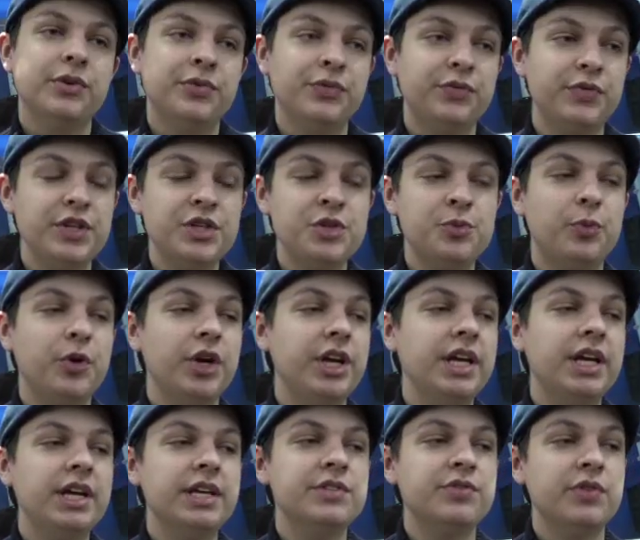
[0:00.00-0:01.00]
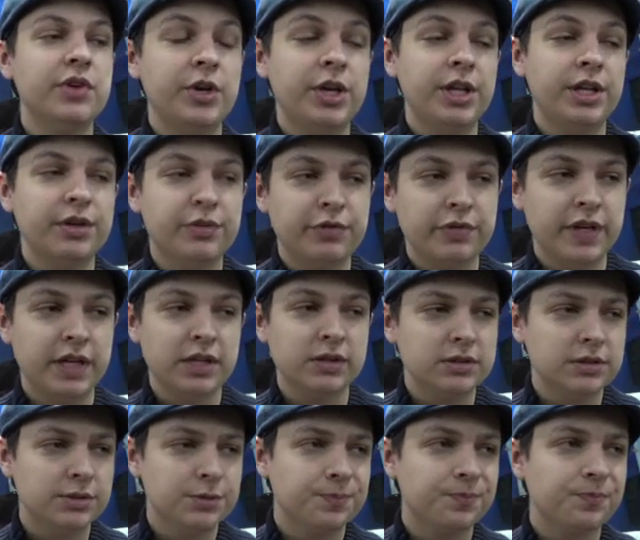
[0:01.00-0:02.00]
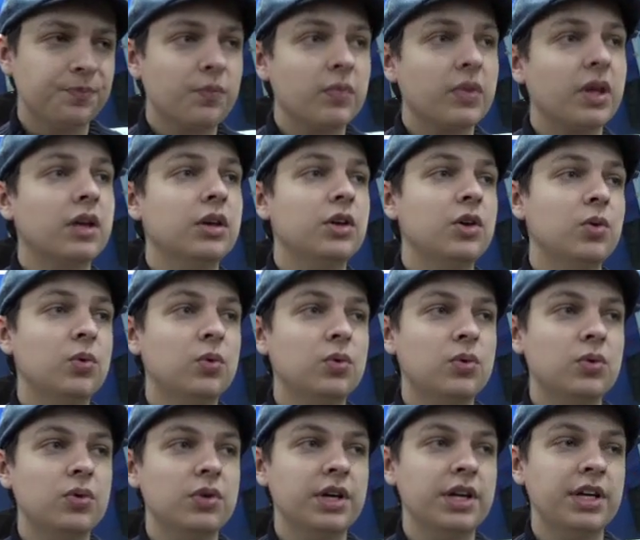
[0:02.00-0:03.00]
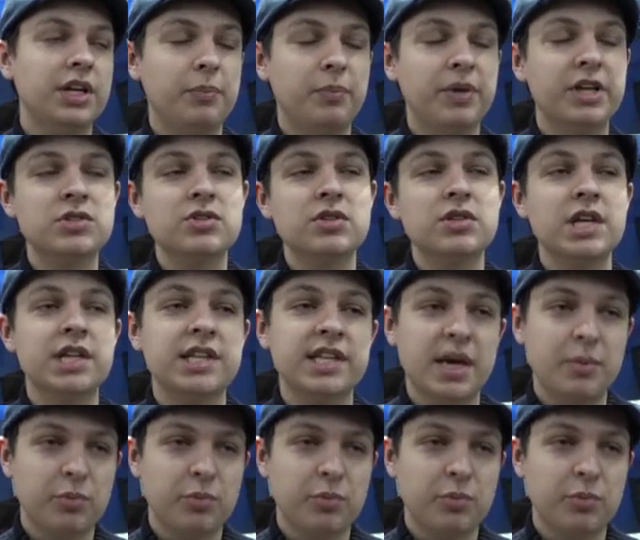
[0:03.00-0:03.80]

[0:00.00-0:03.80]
Fish breeding is very difficult. It depends on the type of